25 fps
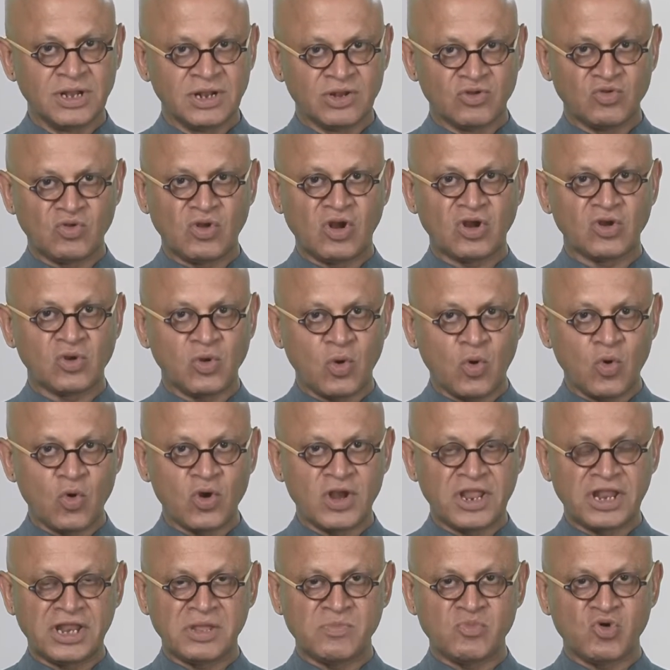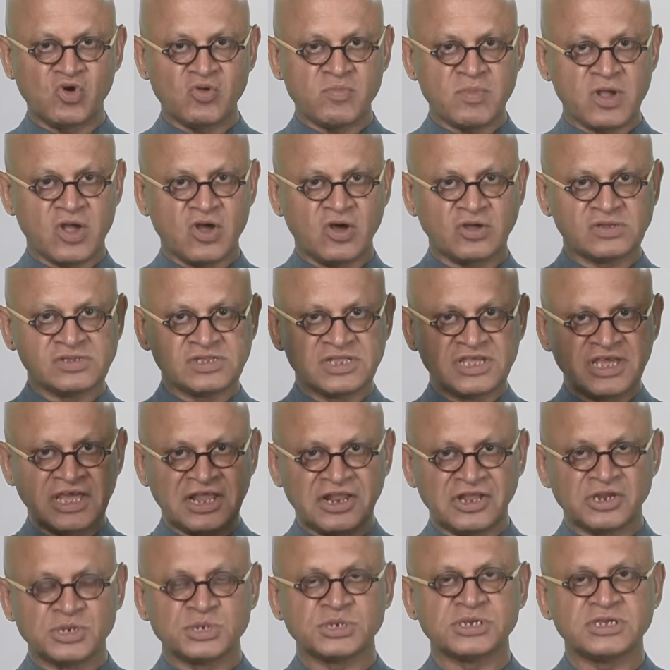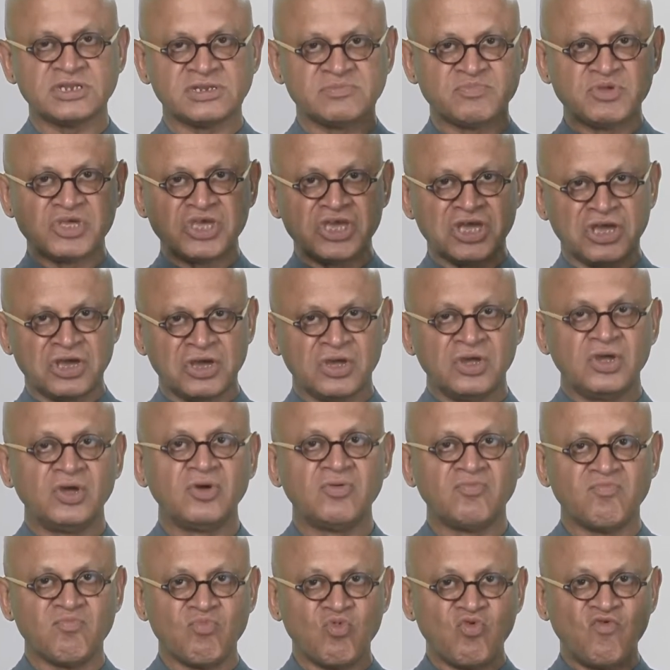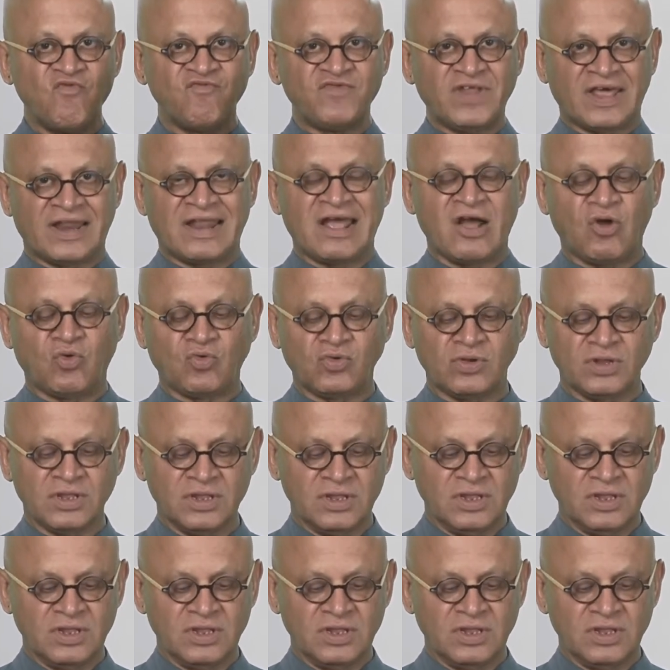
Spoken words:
do not hold anymore, because the energy is being moved around.